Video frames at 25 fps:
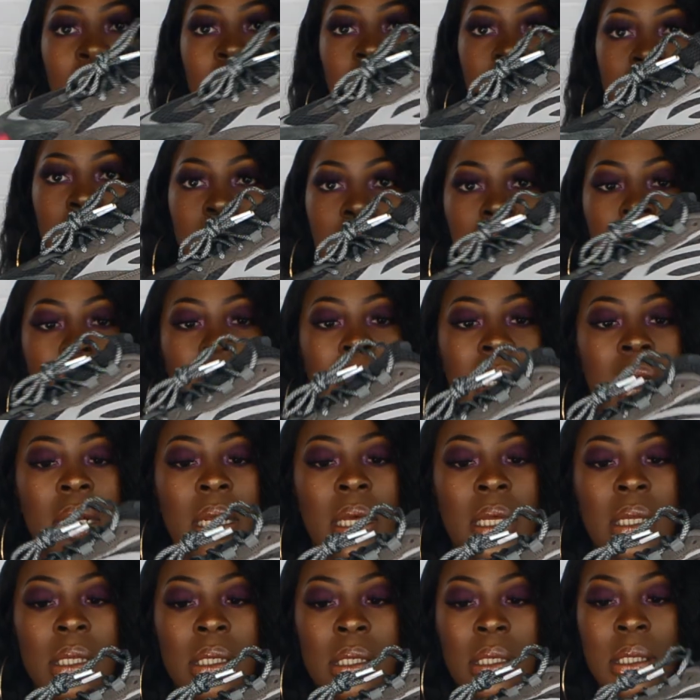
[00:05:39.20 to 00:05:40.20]
These are the
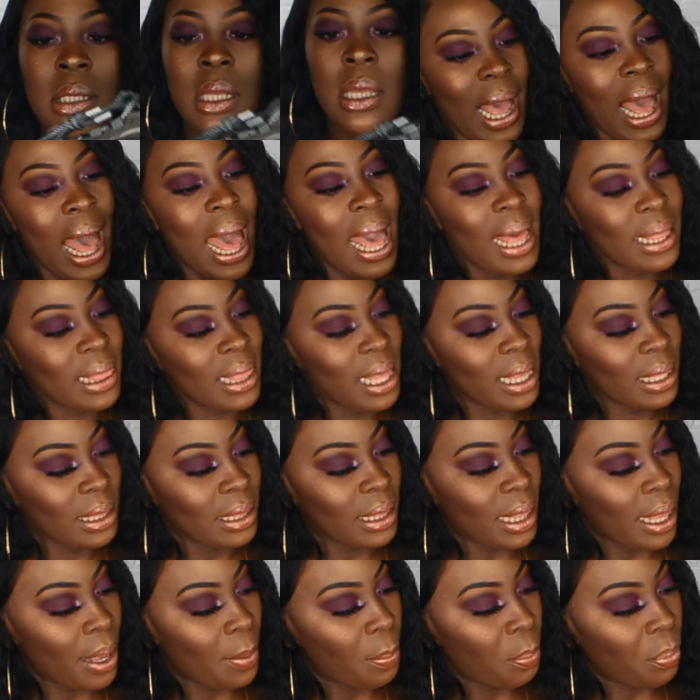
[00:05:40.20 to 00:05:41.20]
trainers. I think
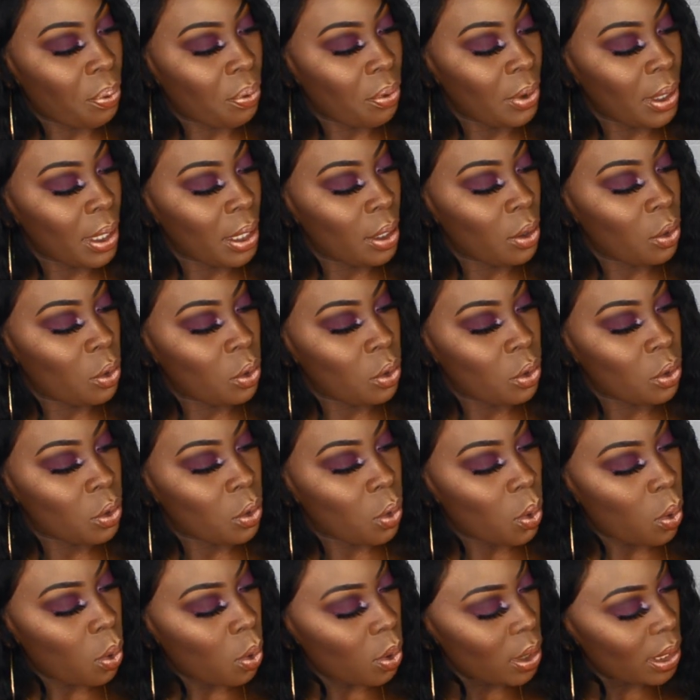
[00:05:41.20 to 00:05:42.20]
they're pretty good
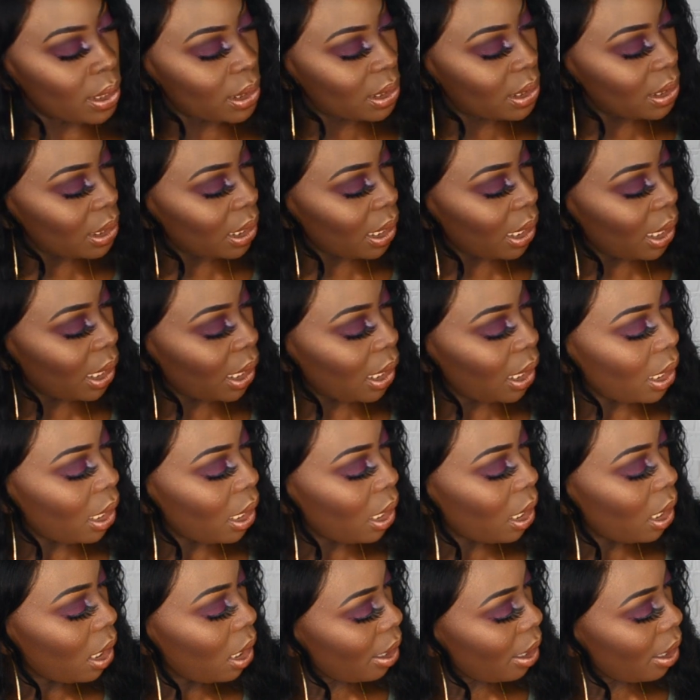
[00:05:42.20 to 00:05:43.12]
quality.